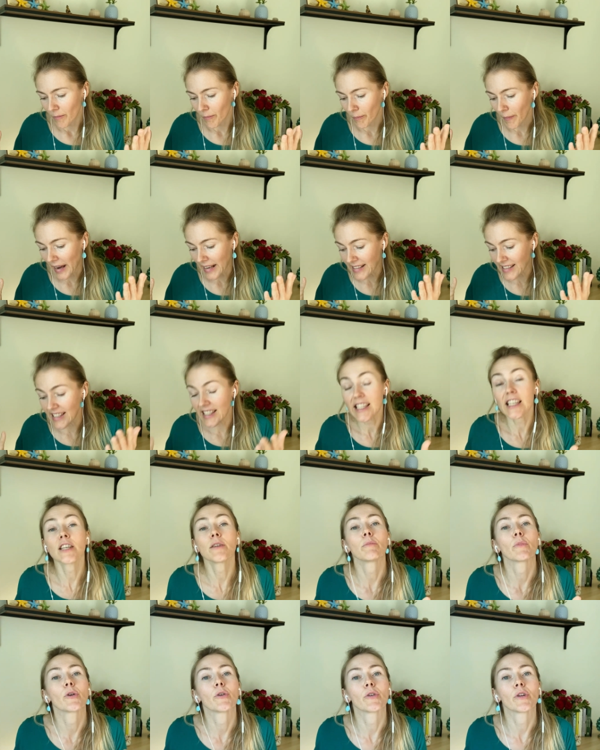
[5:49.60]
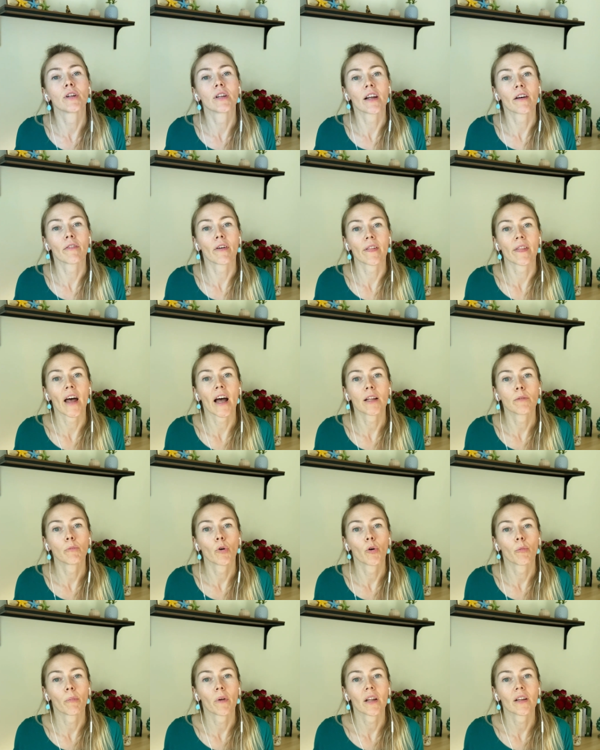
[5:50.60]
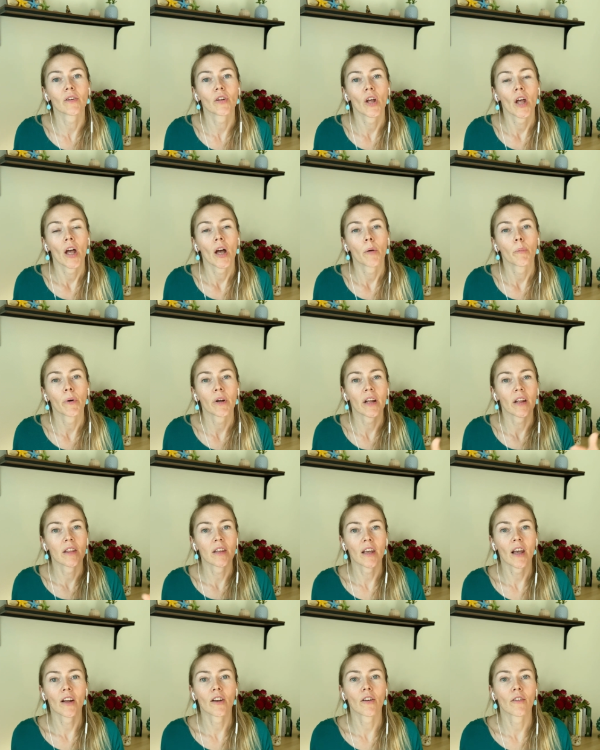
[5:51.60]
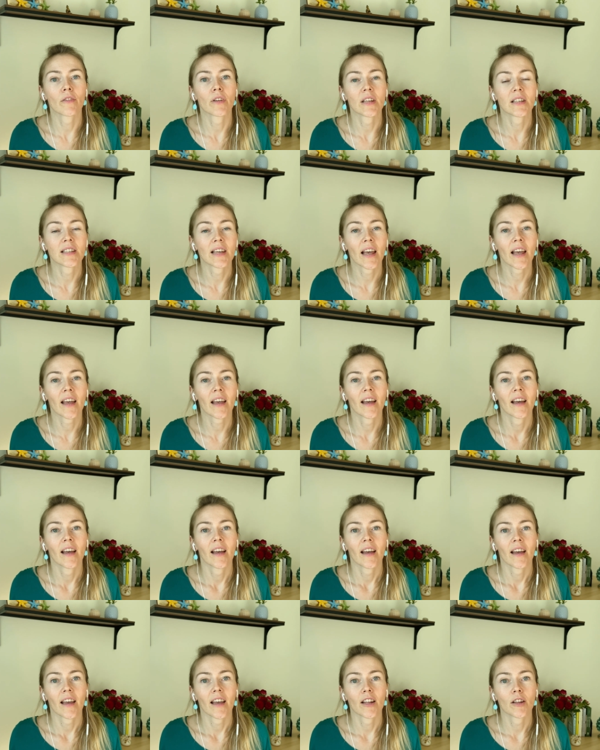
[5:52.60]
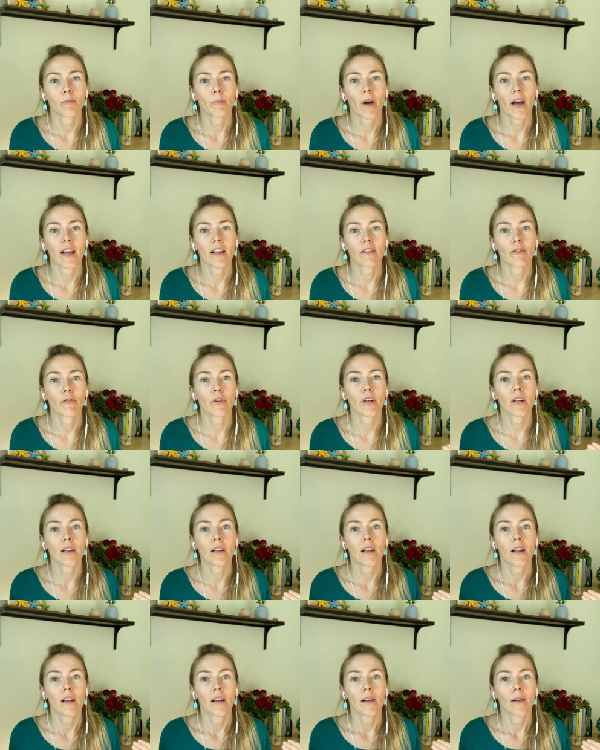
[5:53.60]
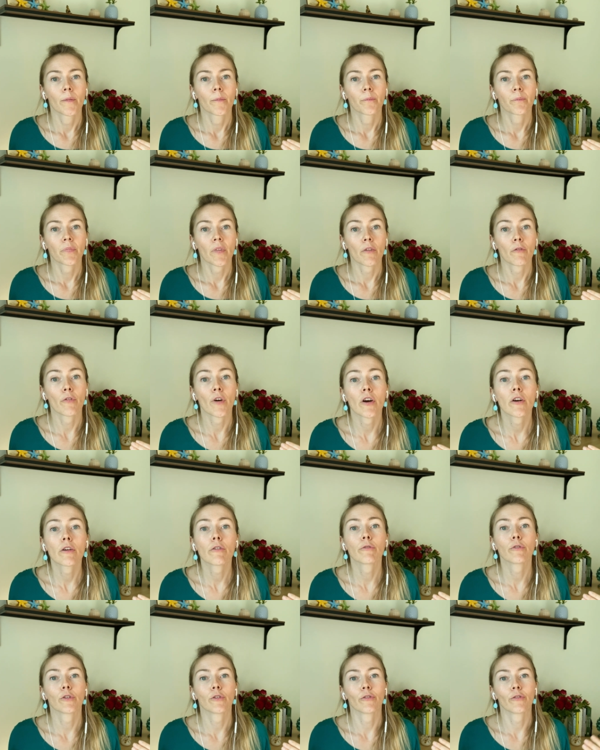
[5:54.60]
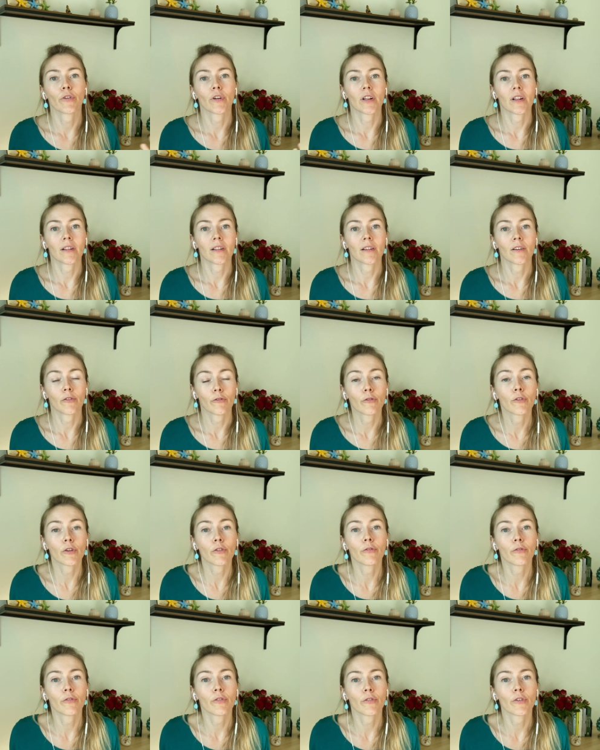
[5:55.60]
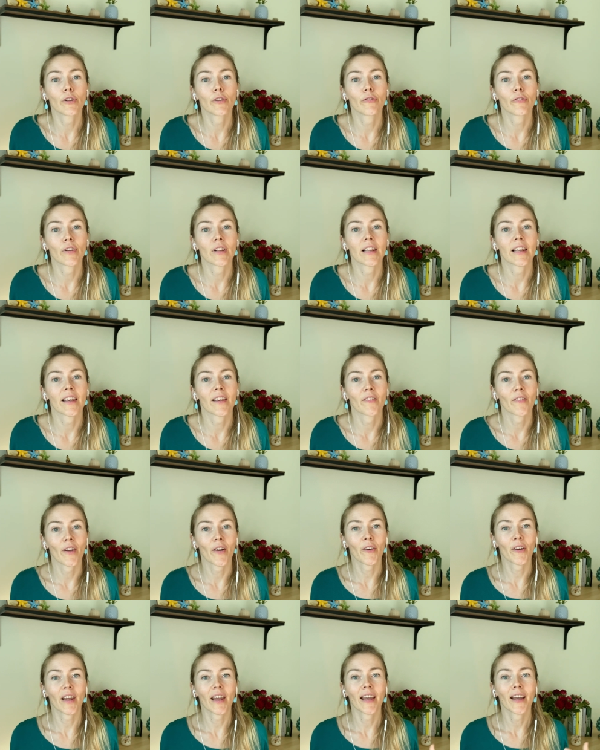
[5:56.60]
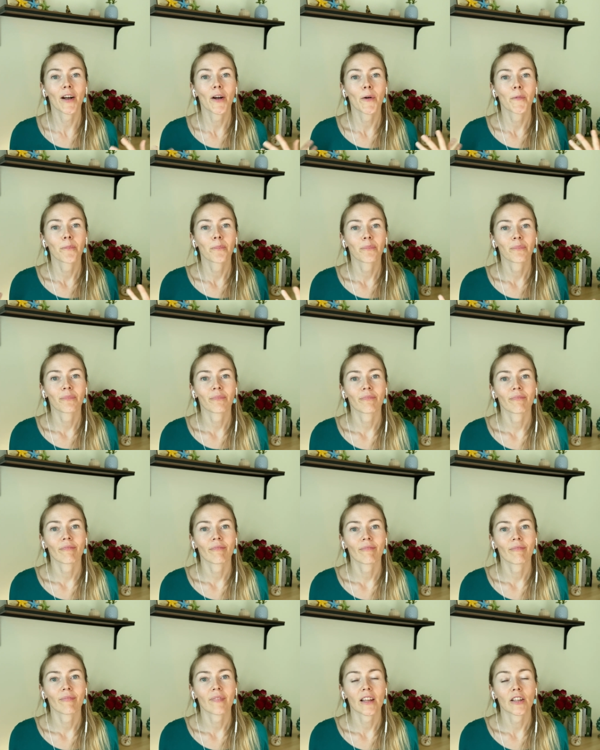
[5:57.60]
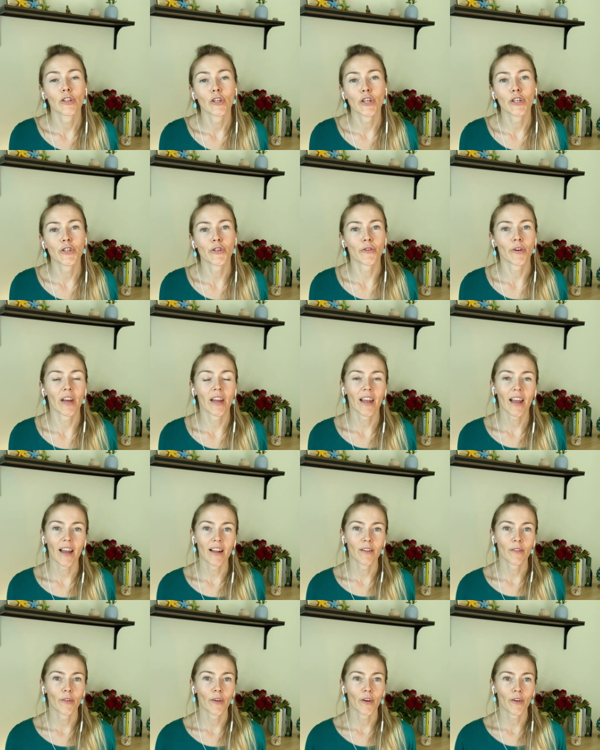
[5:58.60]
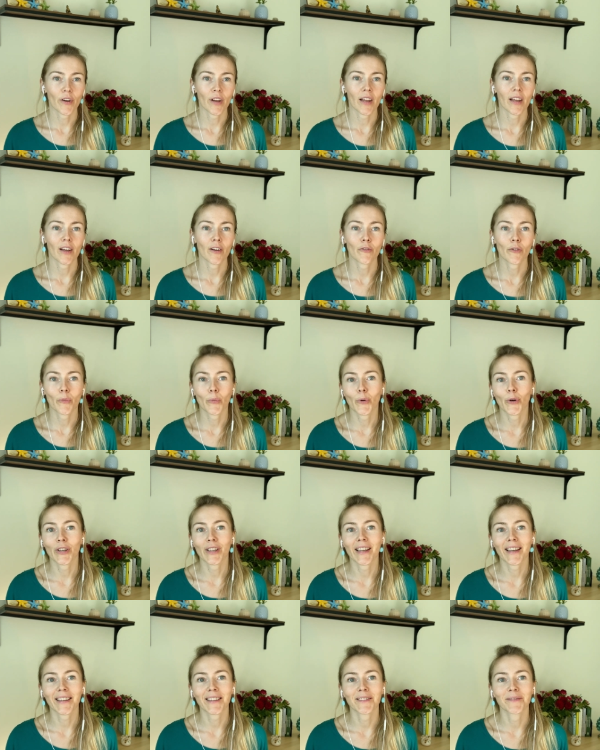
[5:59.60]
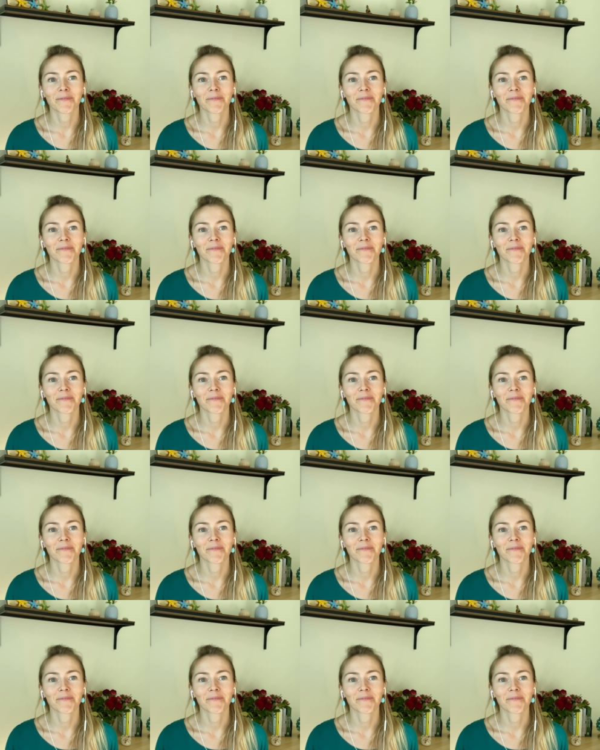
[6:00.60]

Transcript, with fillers: might seem good enough at that moment but at the end of the day it might feel very fulfill, ful- fulfilling very nurturing and very rewarding